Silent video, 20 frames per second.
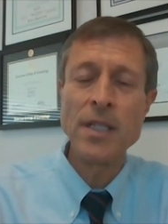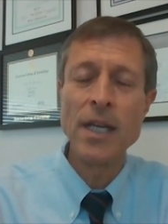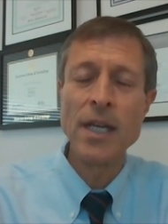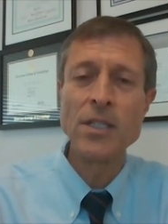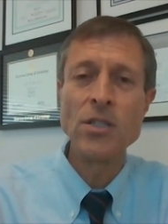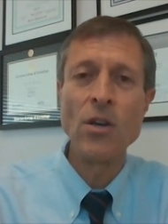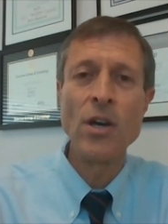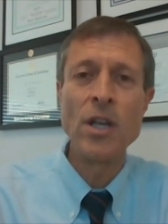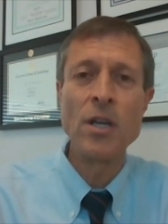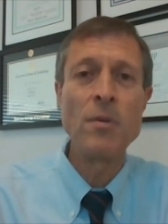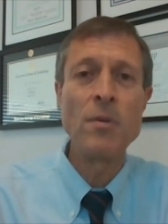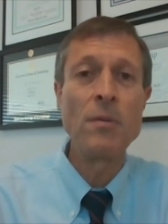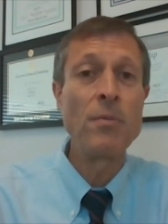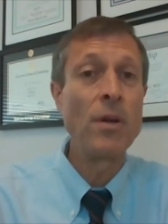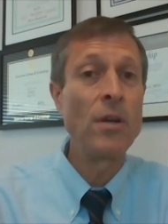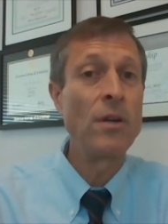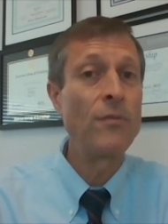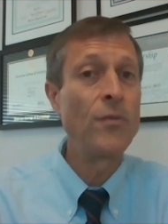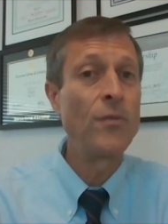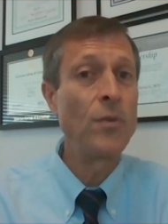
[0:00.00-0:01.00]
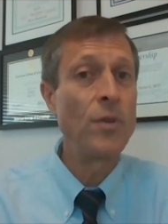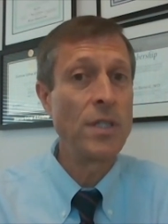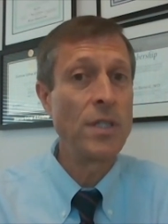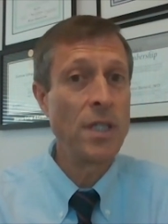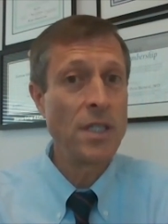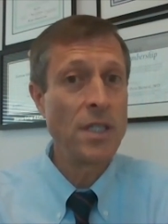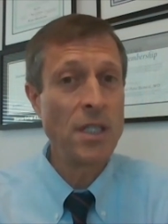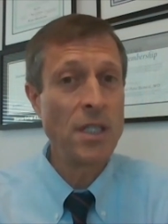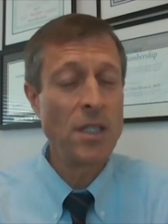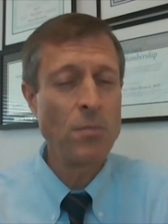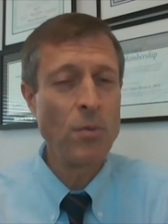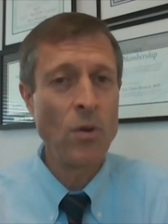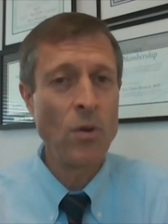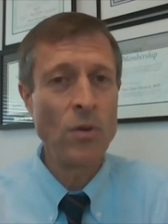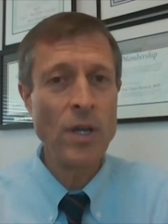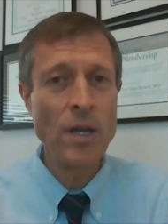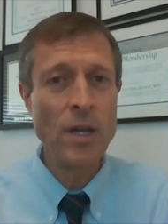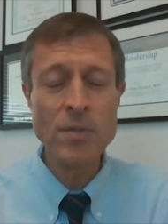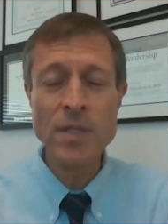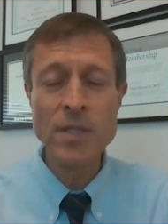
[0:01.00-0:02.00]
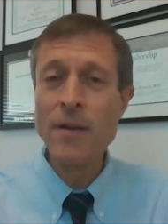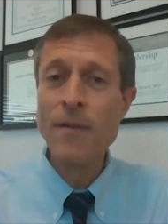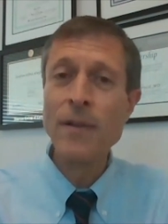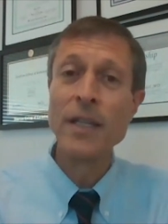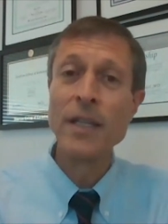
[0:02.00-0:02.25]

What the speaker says: diets ought to be part of food assistance programs.